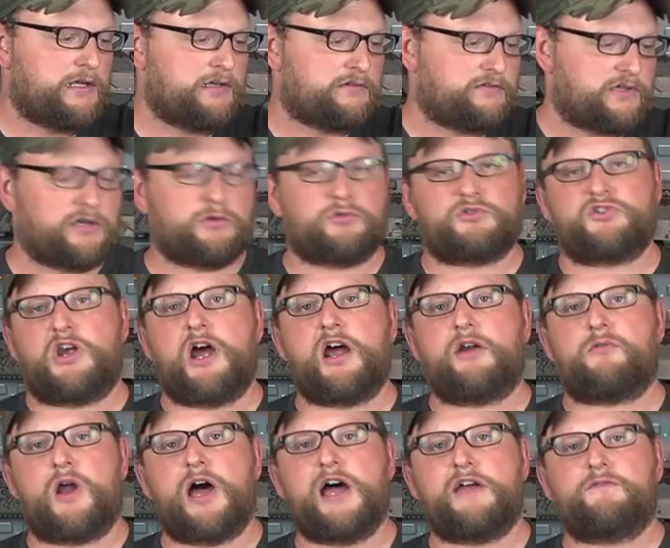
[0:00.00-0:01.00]
single
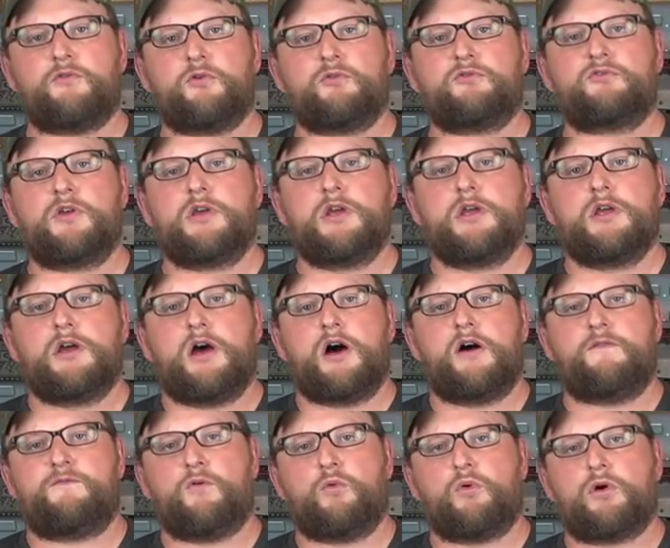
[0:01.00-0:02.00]
shot rifles
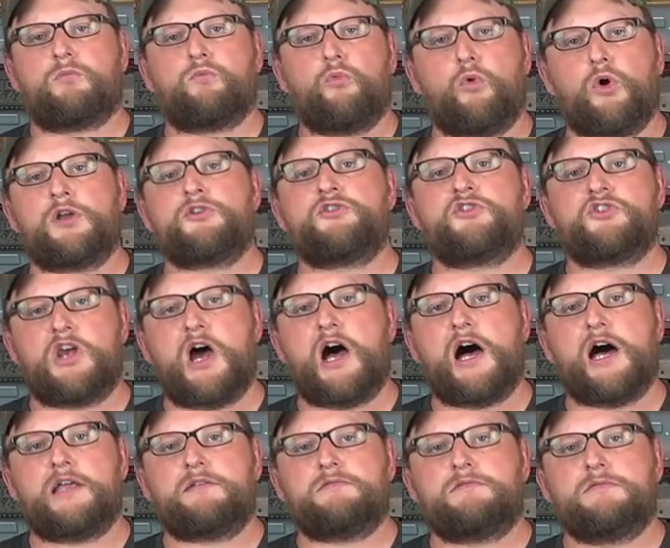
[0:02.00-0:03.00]
afford one
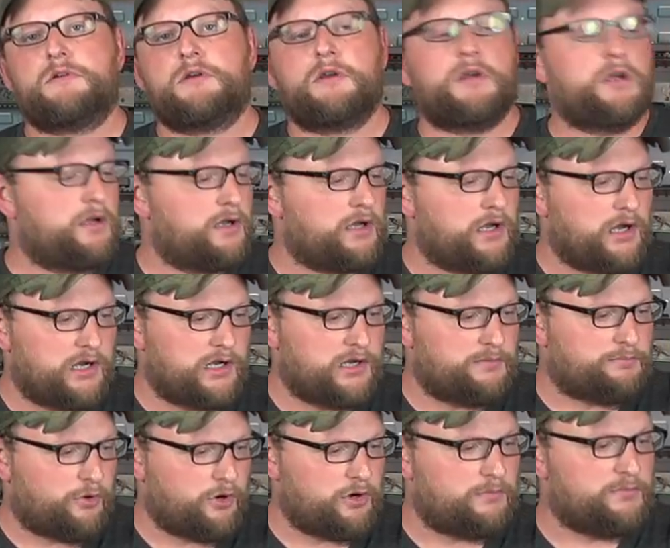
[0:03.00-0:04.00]
shot
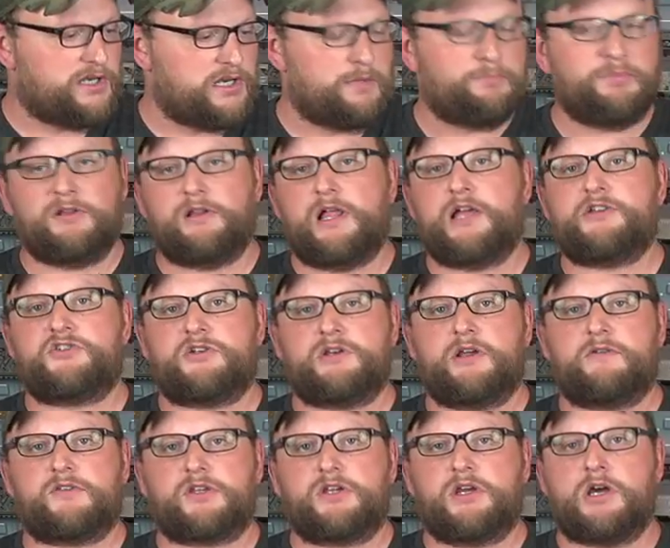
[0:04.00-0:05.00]
per manipulation
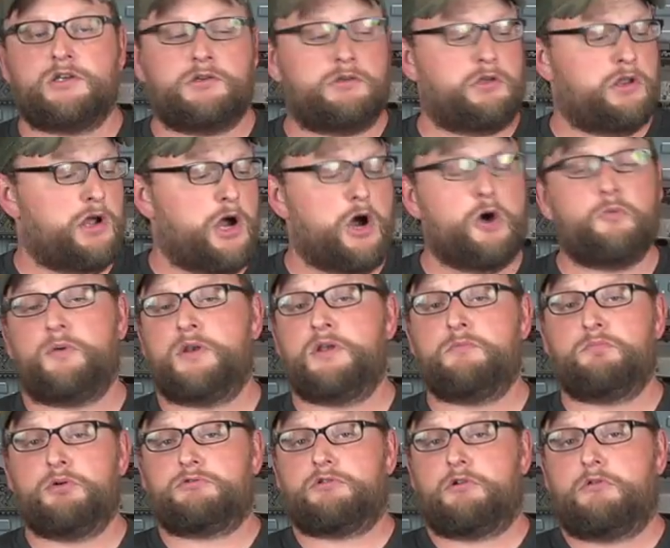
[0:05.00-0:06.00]
of the gun. You're going to open
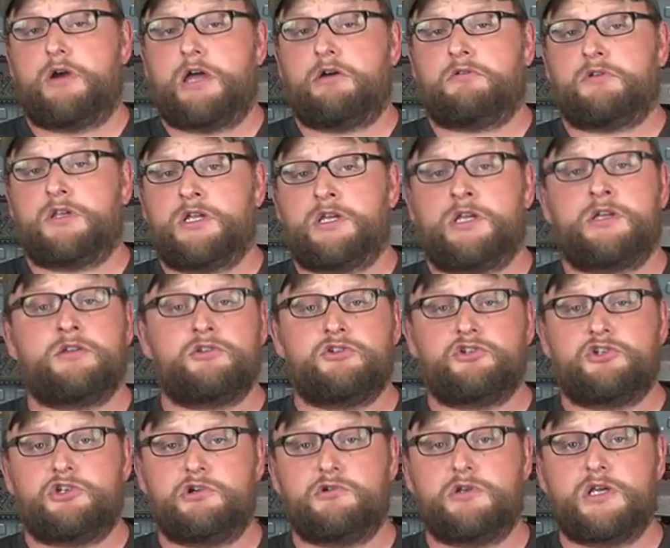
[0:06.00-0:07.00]
it, put the round in it,
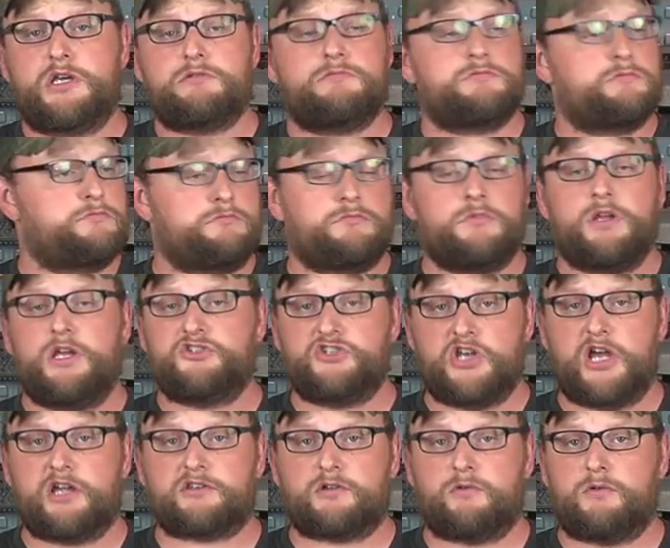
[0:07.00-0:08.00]
shoot it,
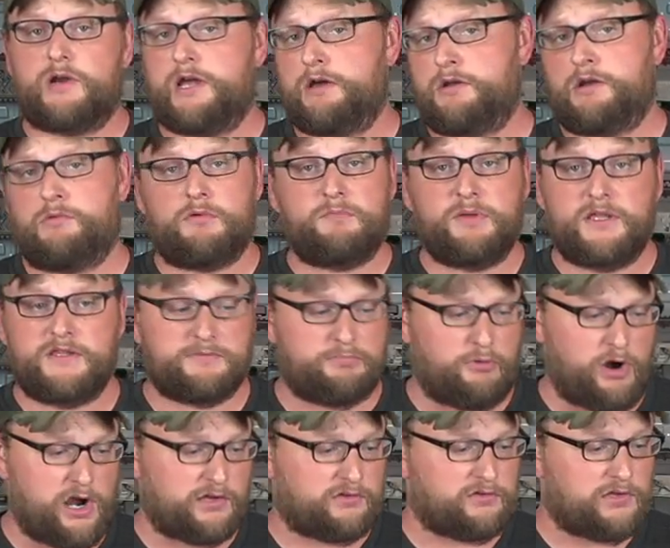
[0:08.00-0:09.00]
eject the round, and repeat the
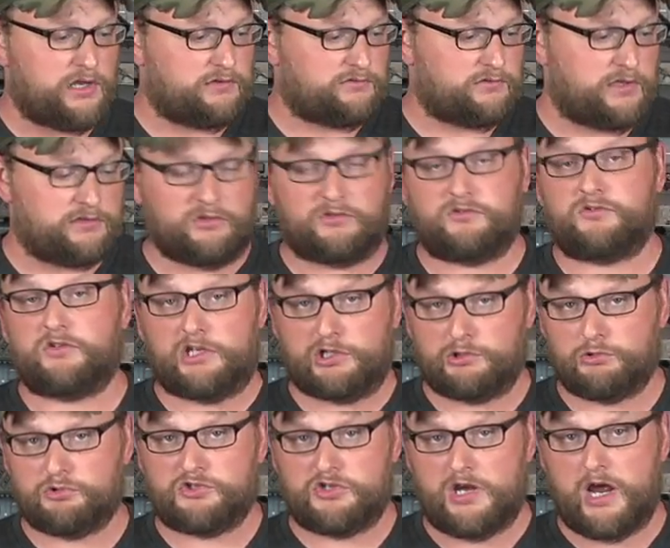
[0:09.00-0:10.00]
process. That's a
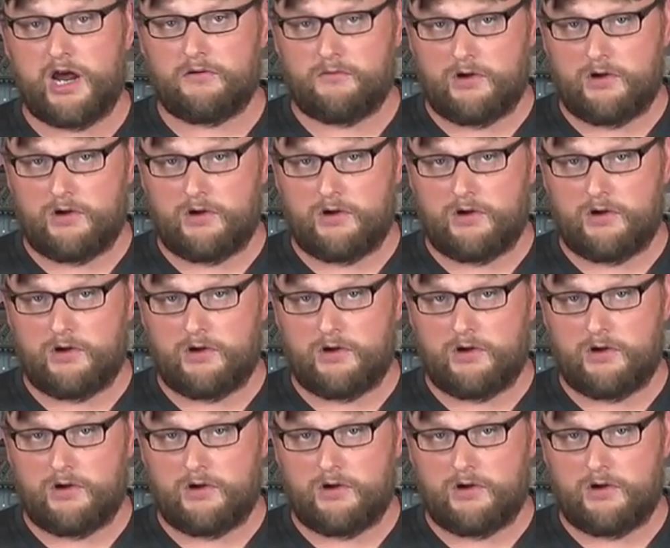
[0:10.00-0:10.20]
single shot